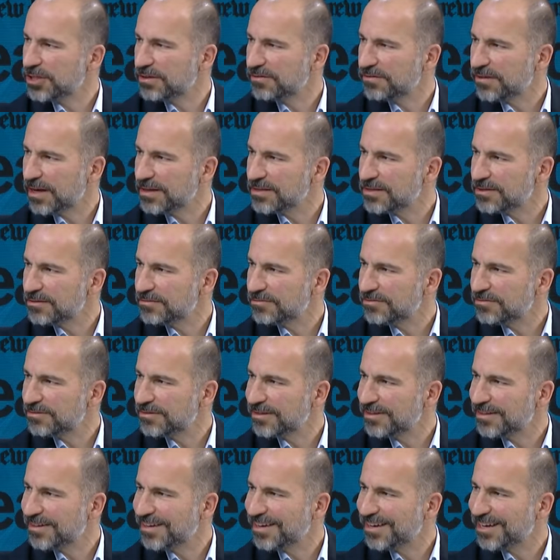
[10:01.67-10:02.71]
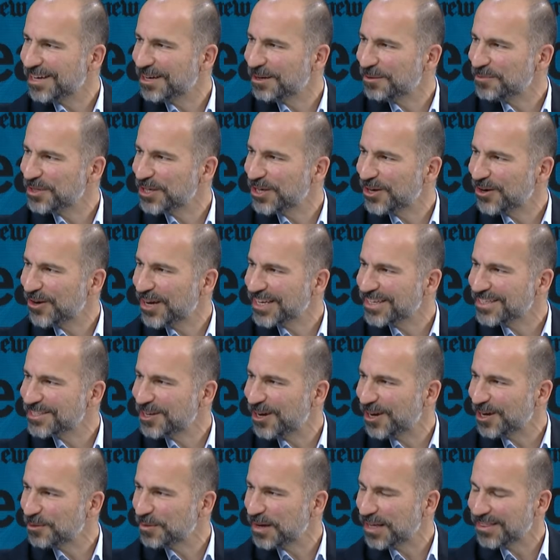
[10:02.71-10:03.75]
offensive. You know, I can
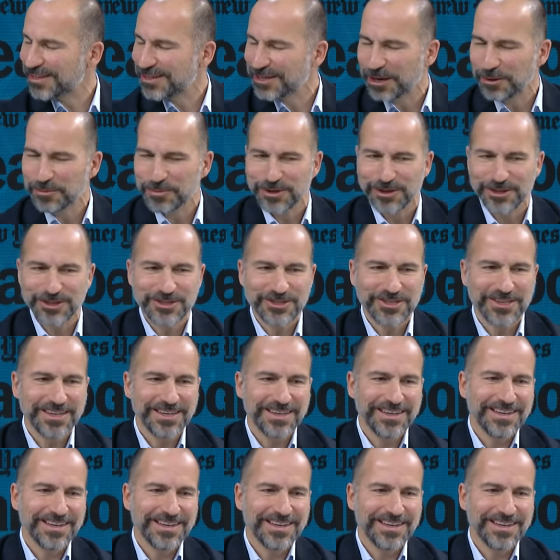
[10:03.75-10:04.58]
talk about the numbers.